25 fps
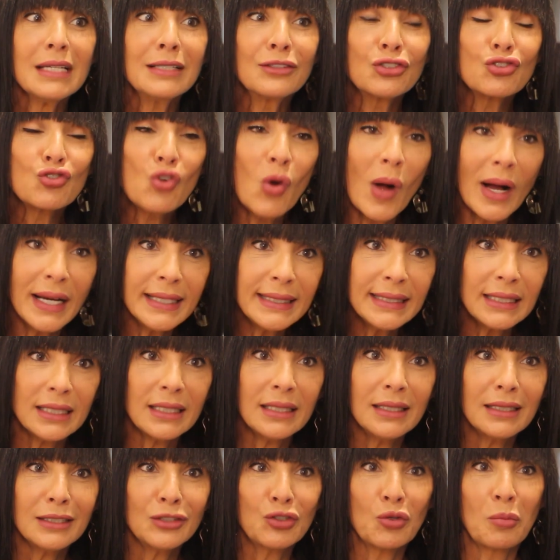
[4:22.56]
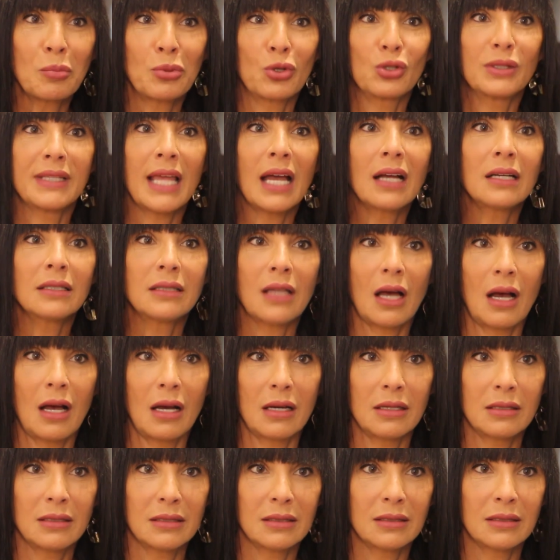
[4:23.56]
trying to protect
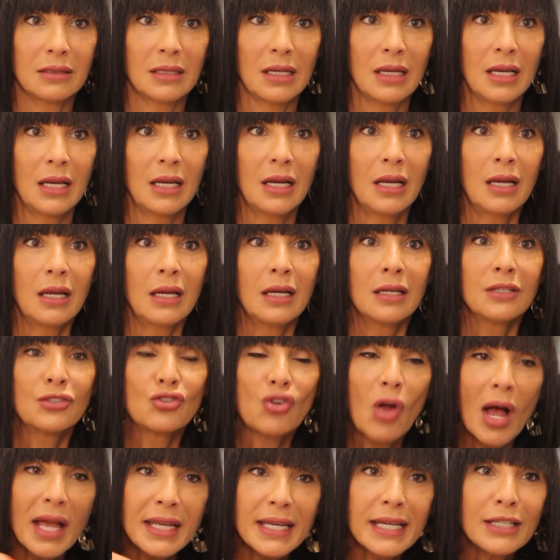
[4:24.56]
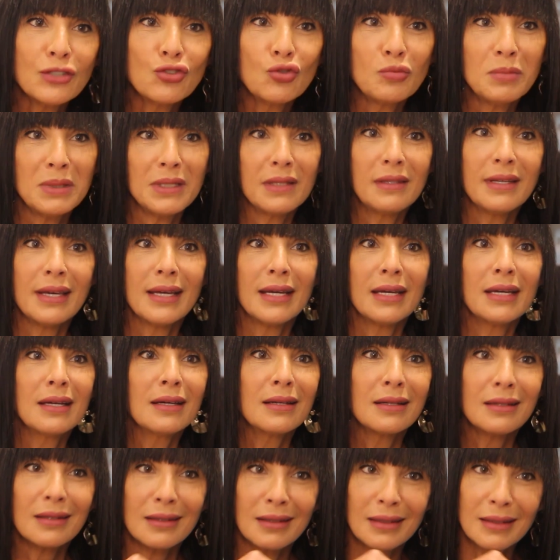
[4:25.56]
us, trying to be
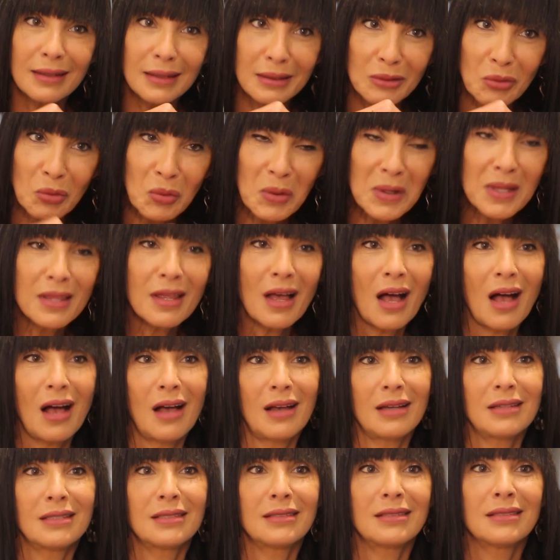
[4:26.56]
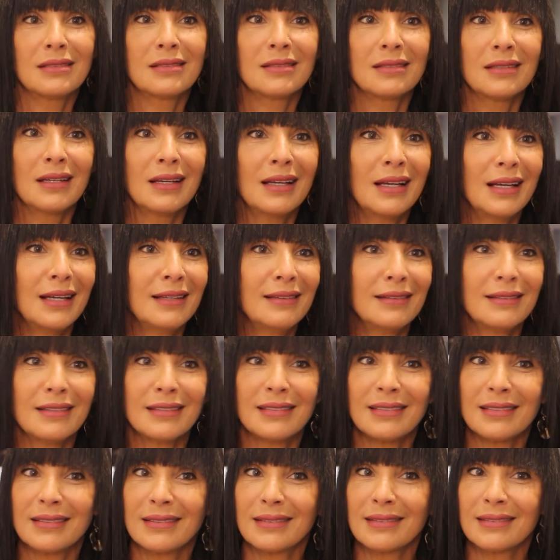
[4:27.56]
there with us in
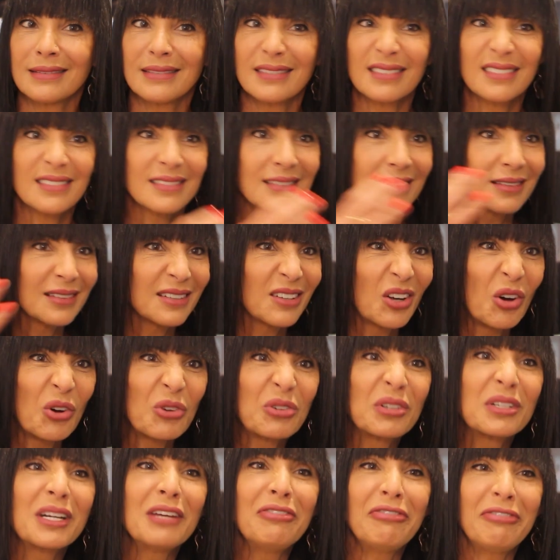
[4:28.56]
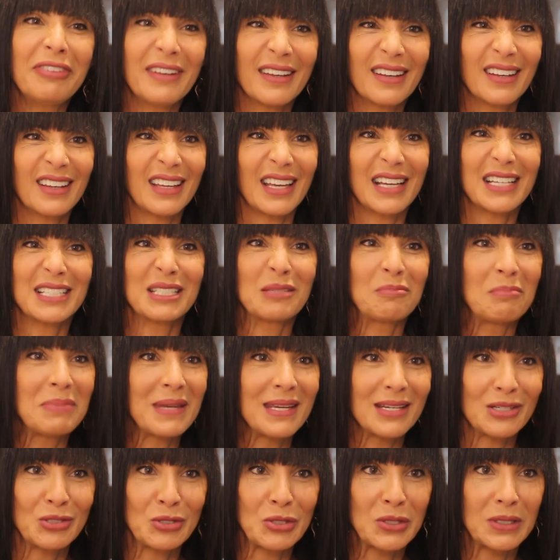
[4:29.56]
this horrific
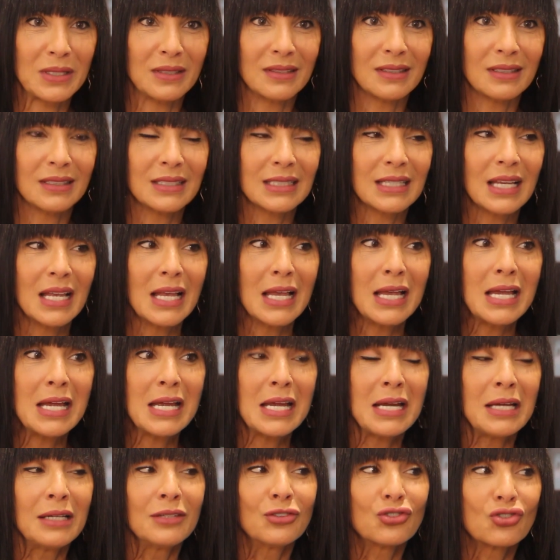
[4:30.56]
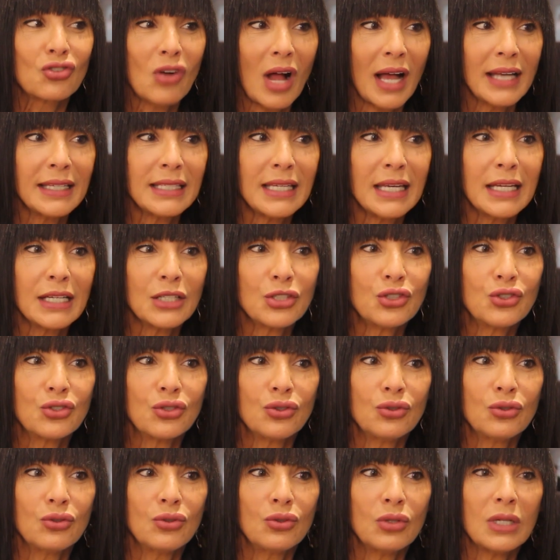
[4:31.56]
experience, trying
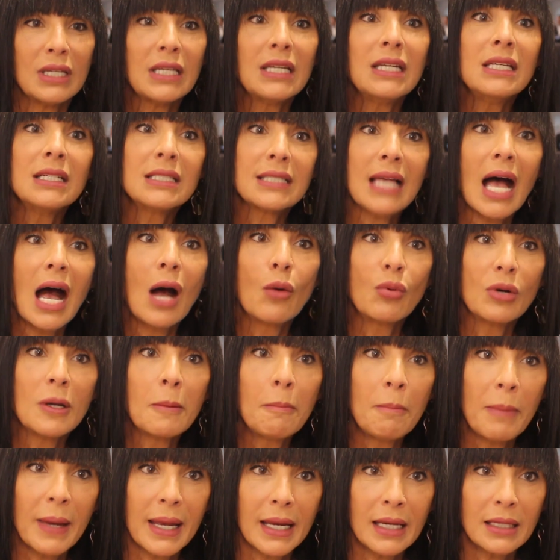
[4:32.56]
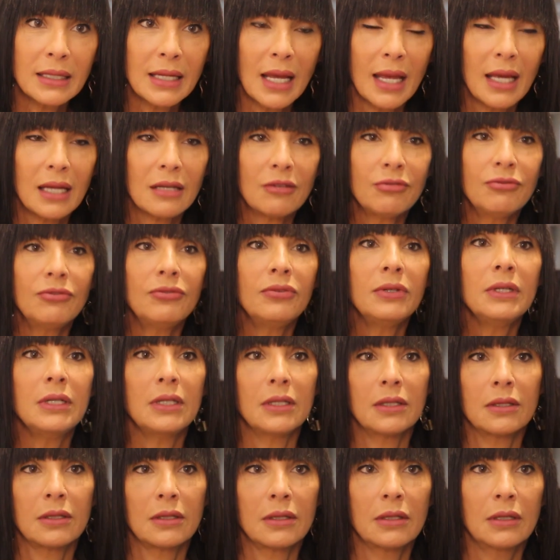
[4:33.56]
to ease our pain and
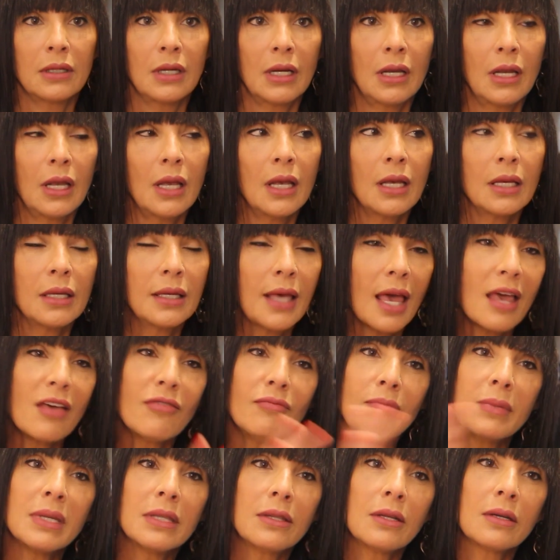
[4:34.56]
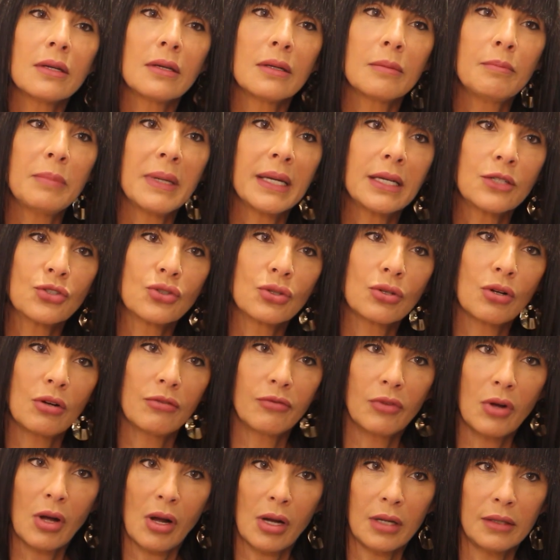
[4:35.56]
fear, gave me the picture
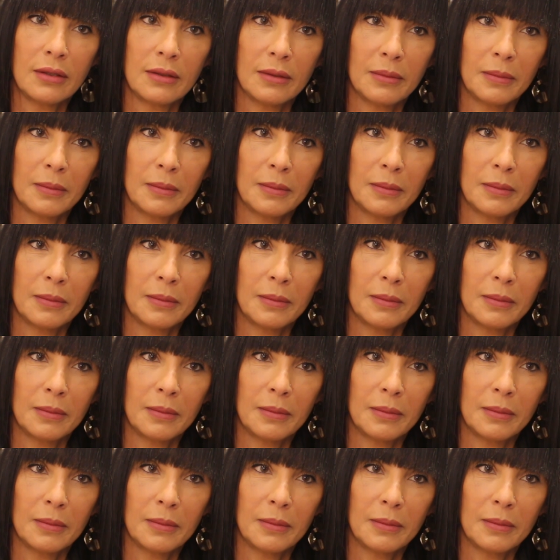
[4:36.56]
of God.